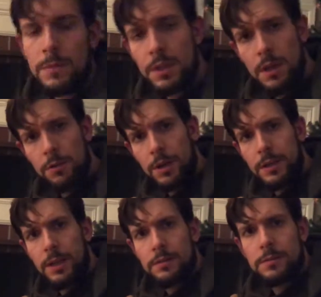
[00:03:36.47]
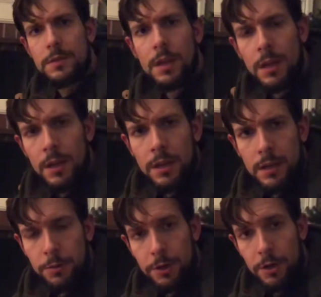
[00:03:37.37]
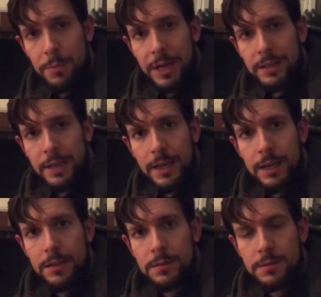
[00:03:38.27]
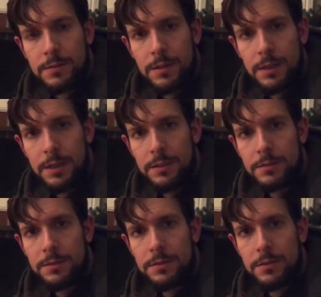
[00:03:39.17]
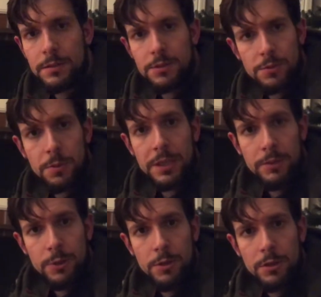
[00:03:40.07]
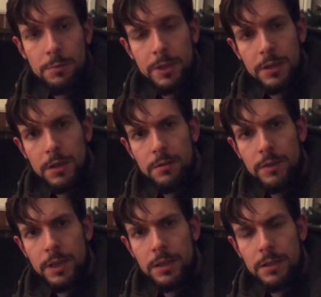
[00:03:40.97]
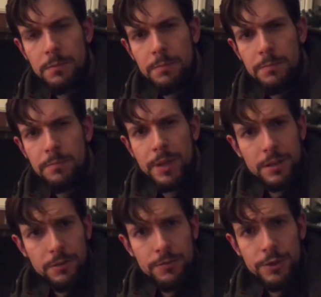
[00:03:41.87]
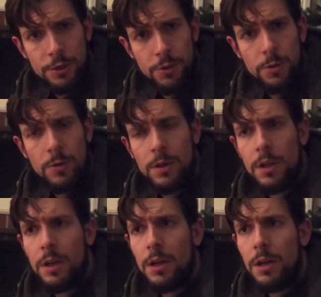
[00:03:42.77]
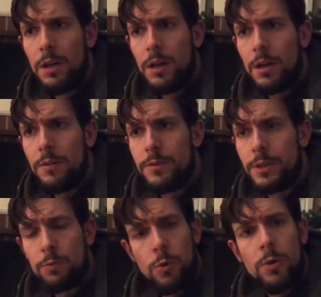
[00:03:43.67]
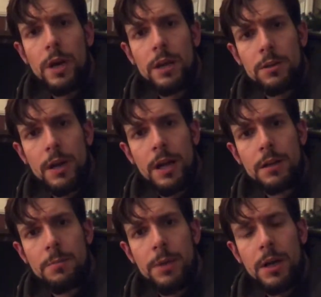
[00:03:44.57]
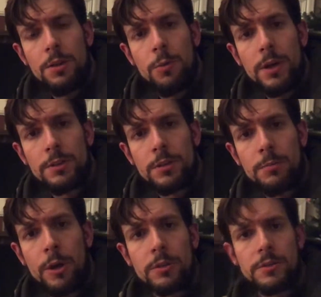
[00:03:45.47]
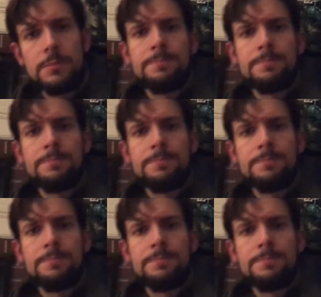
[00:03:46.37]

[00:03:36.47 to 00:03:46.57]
All right, guys, here we are back in the house, and I just want to give you a little bit of a better view of the wool Anorak by the Wandering Parson.